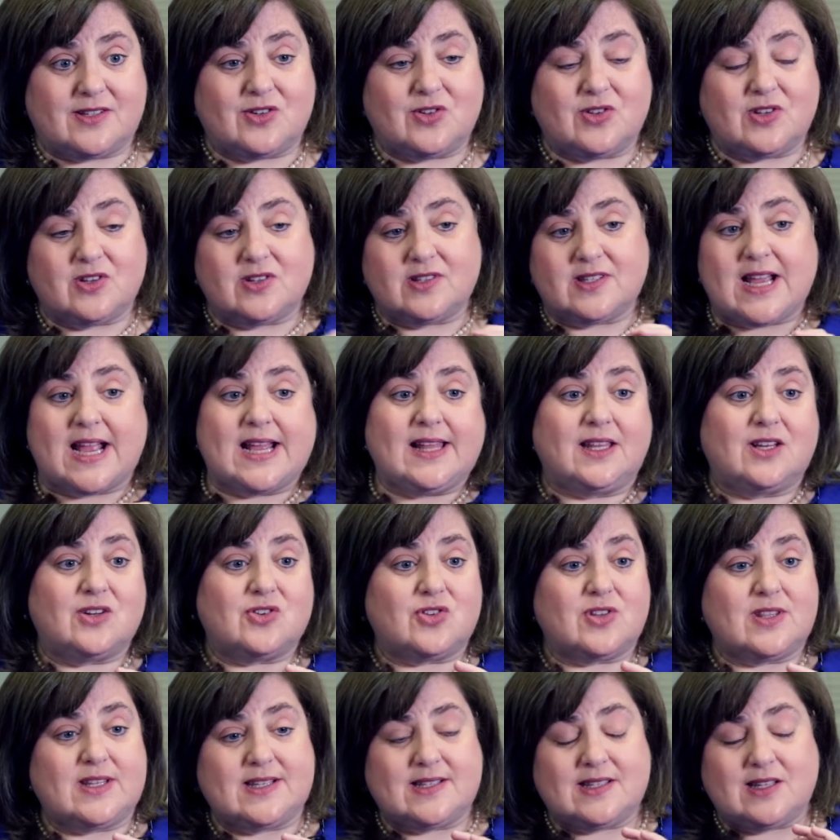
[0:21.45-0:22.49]
So the
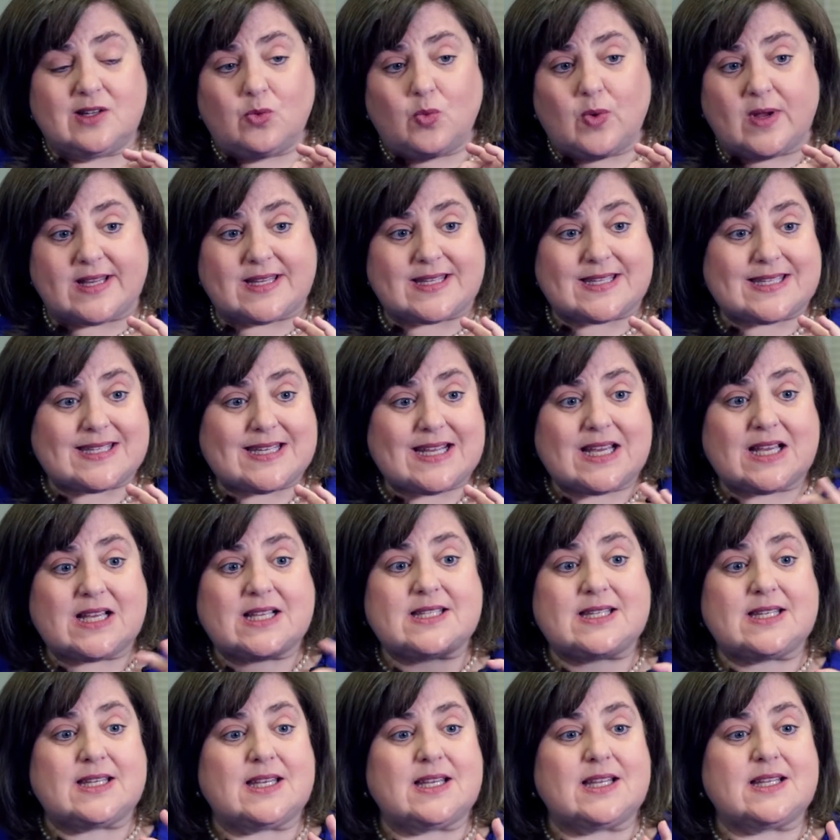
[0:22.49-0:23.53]
dilators are these little white
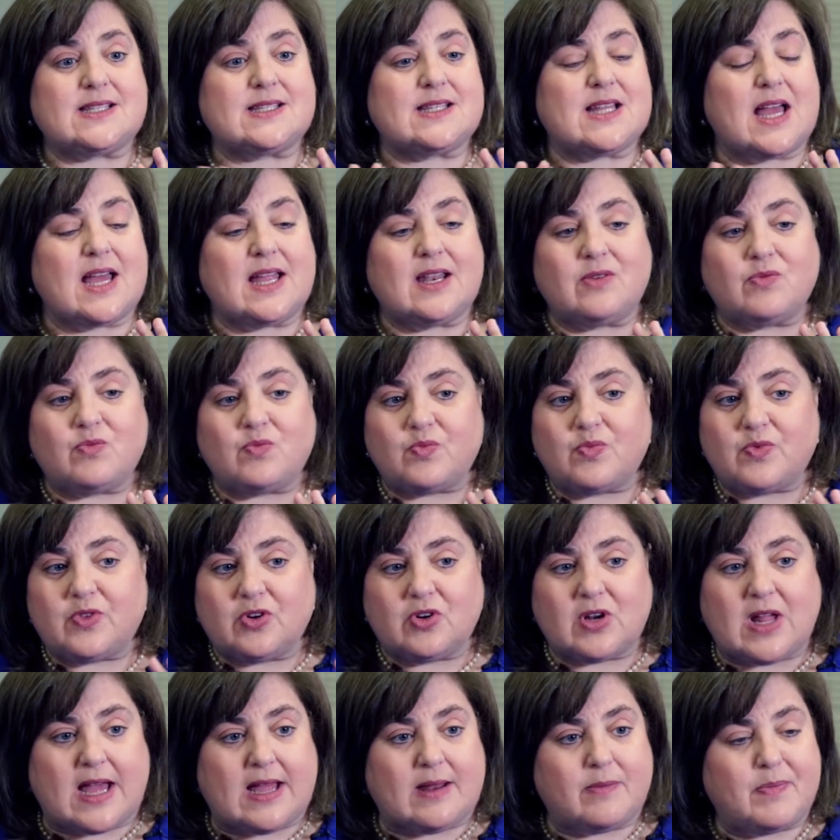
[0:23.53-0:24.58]
sticks and it's not, they're
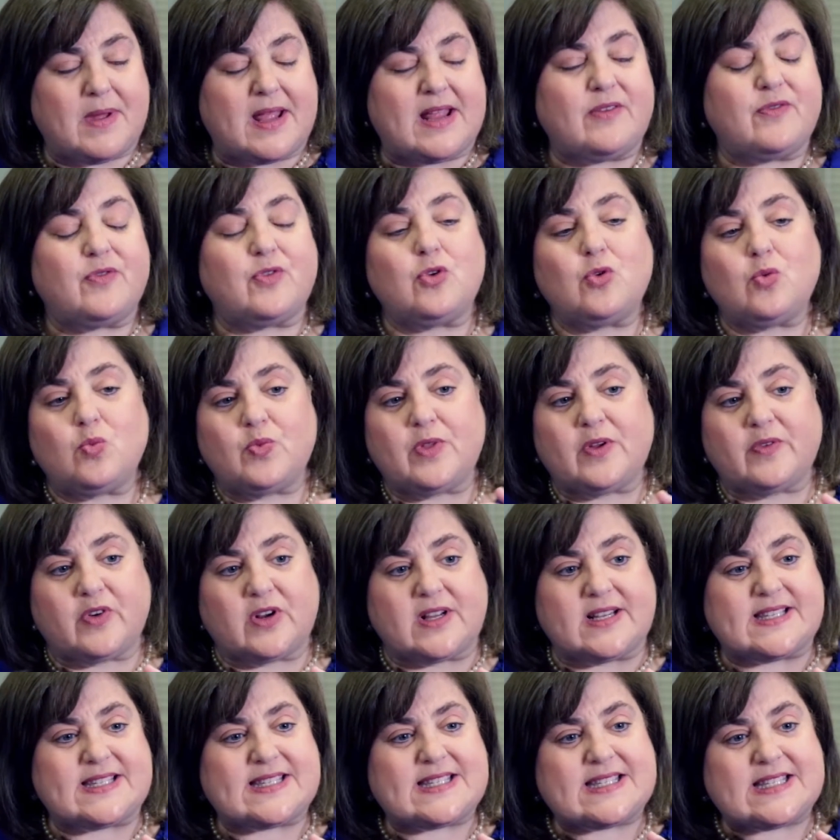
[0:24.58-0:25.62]
not painful. They're
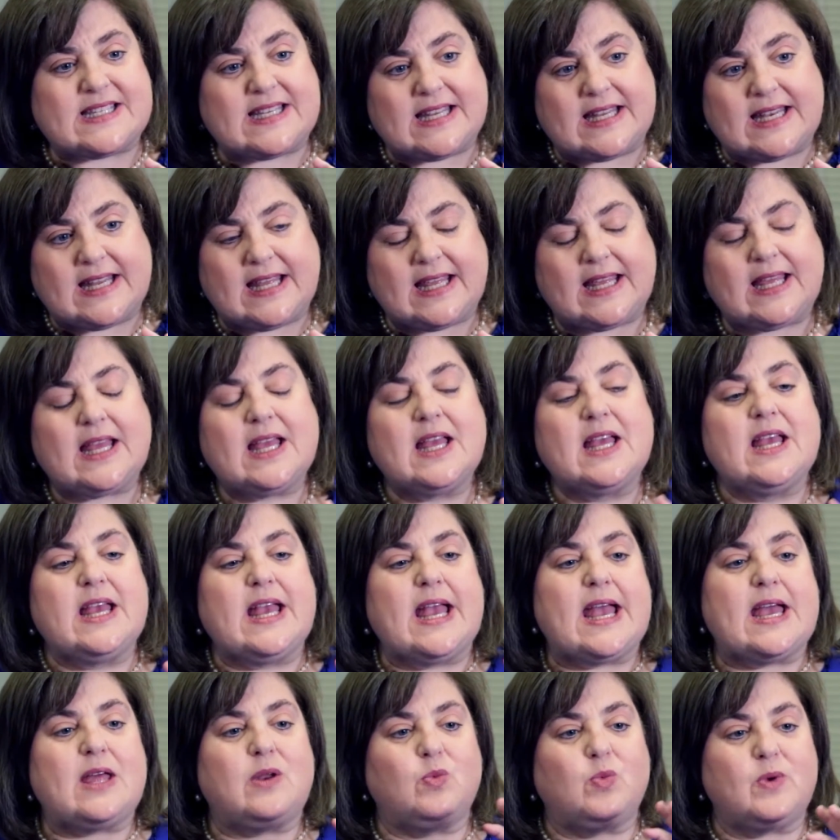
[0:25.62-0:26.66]
very skinny.
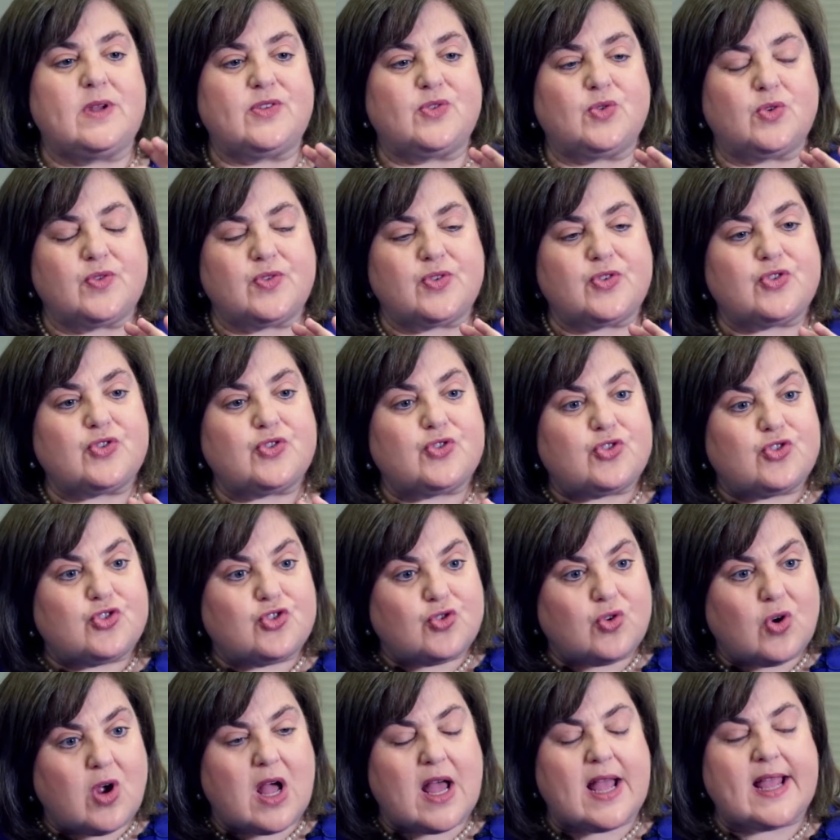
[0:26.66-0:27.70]
And we sort of
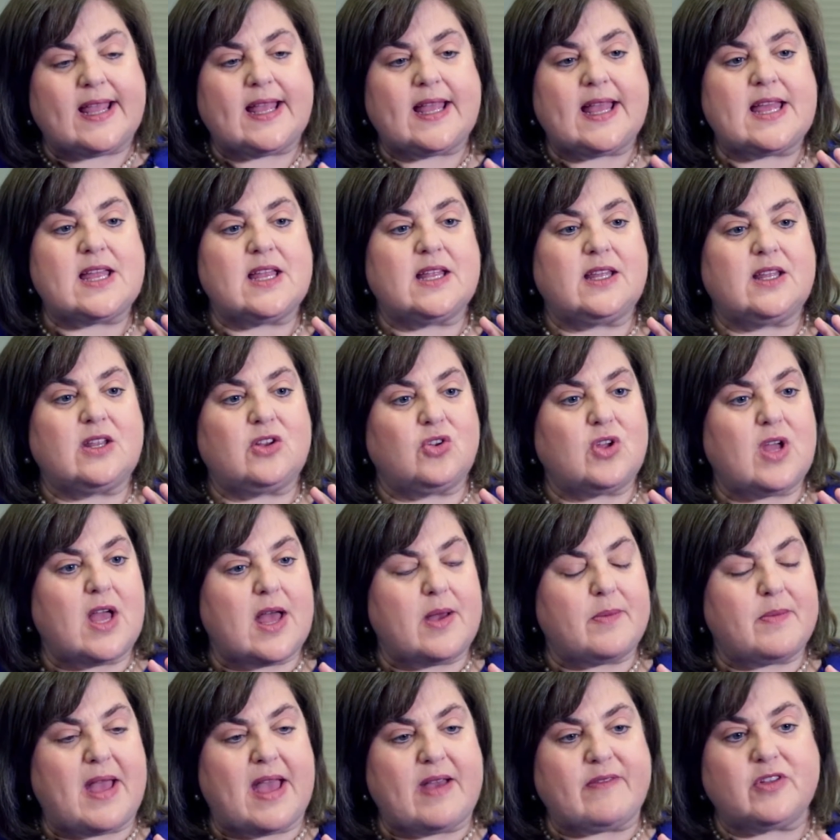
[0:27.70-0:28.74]
try
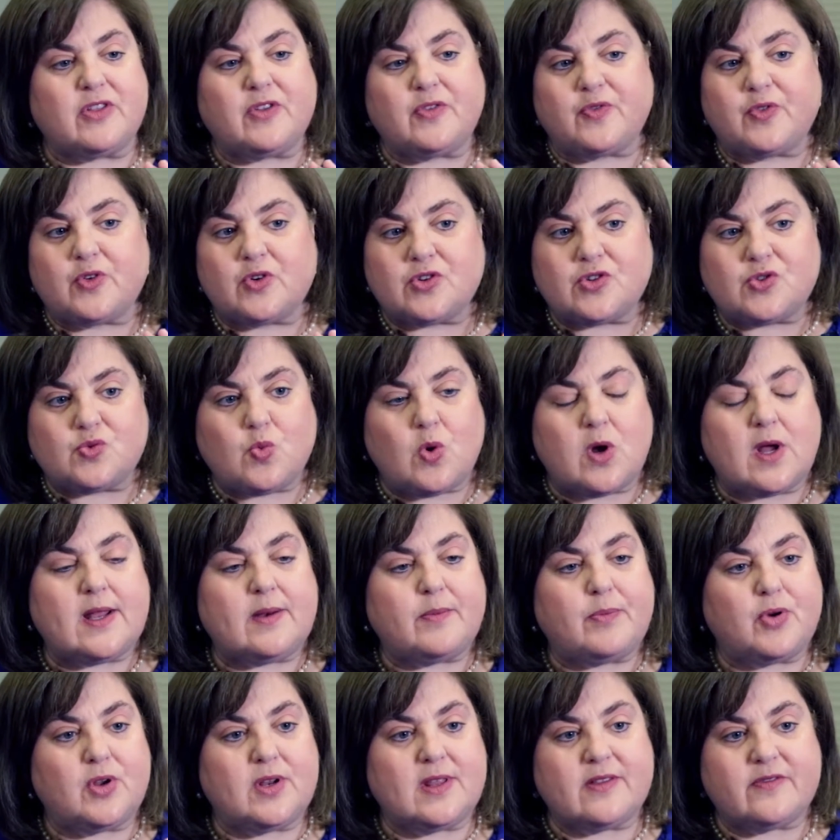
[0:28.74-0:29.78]
um, having the first one
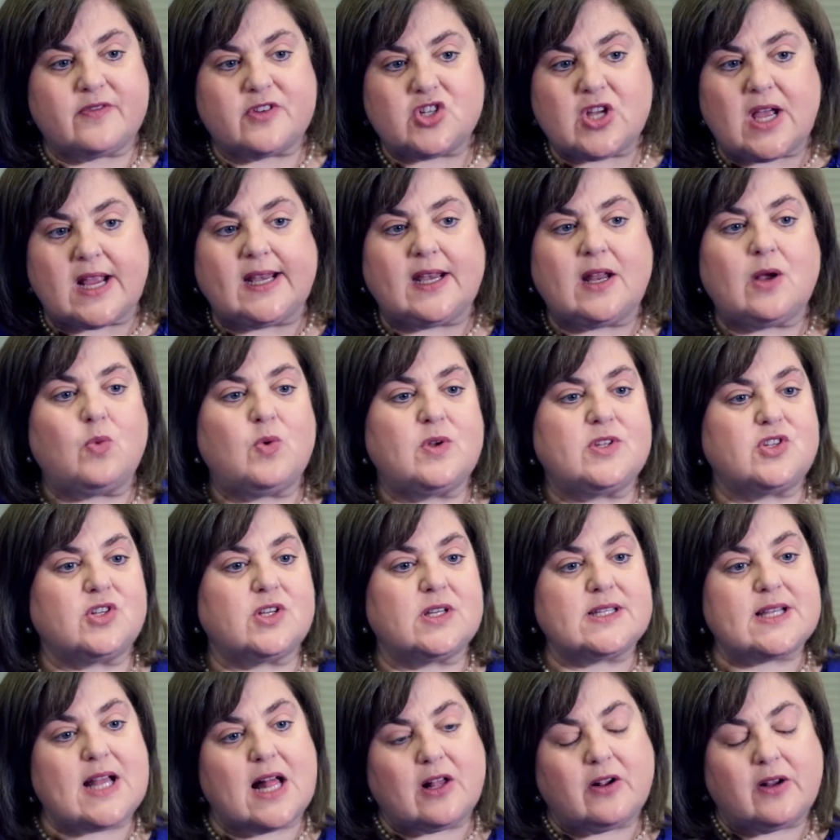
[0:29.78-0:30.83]
put in the vagina. Once you
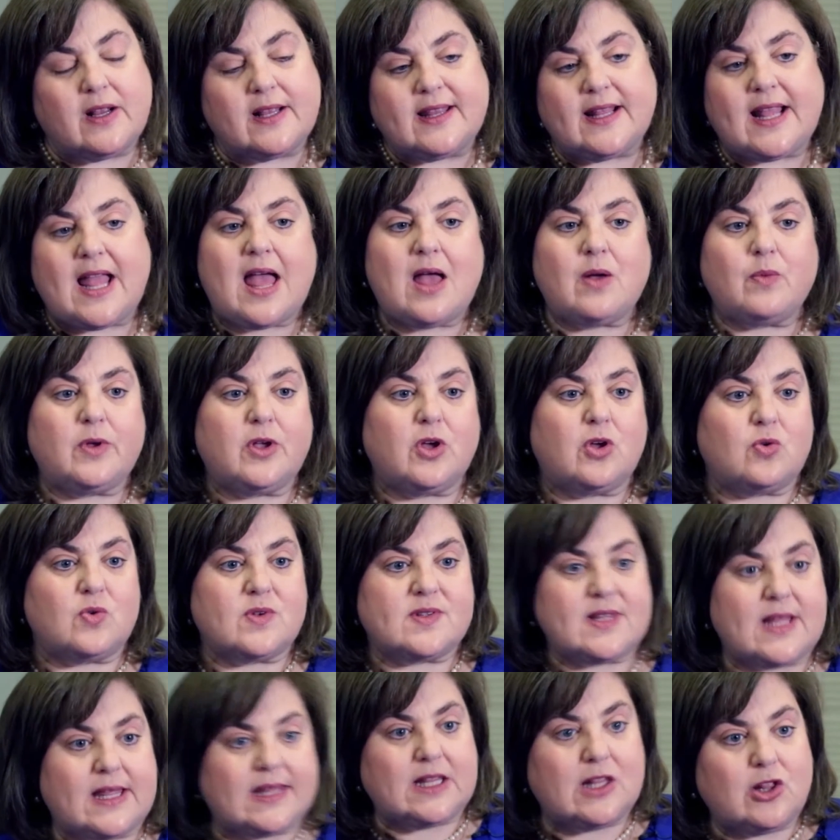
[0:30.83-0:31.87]
can tolerate the gout, we go to a
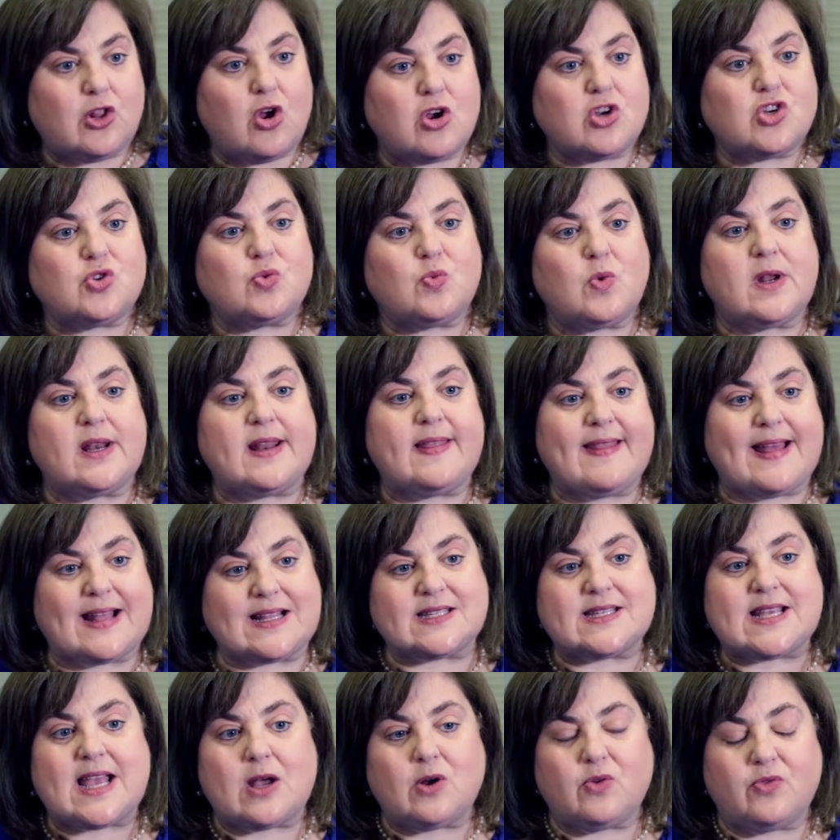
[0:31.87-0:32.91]
slightly larger one, and
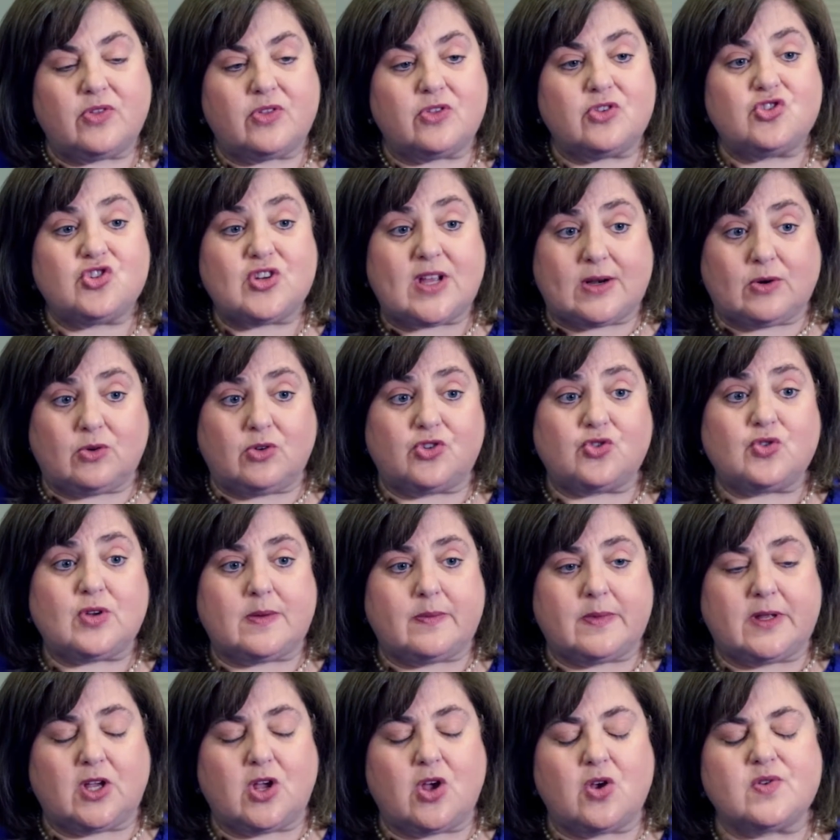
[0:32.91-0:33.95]
that's how the general
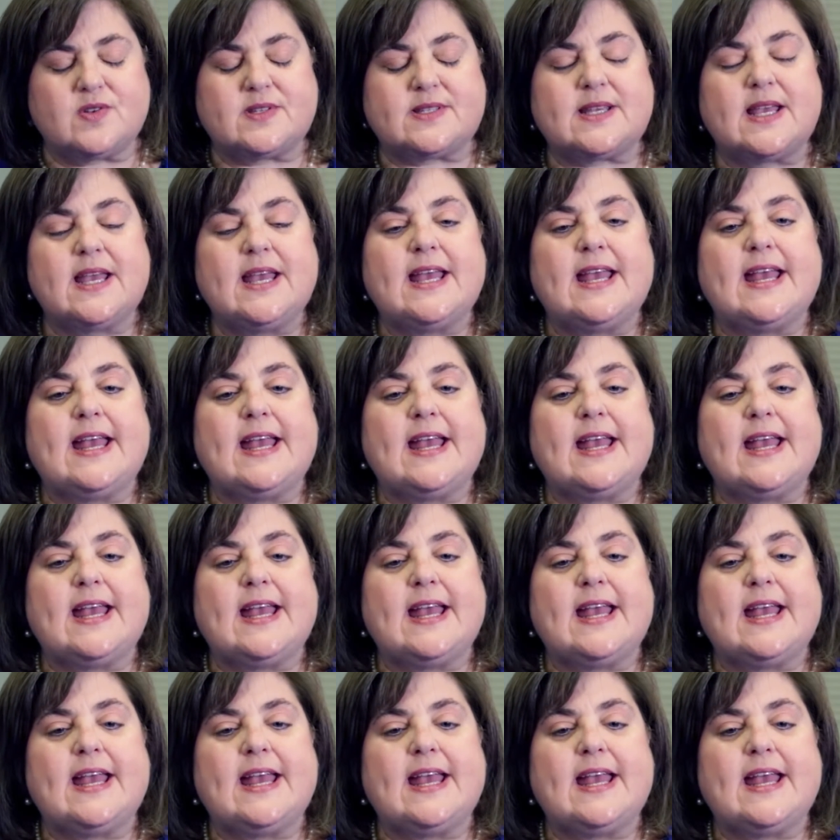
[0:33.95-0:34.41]
treatment goes.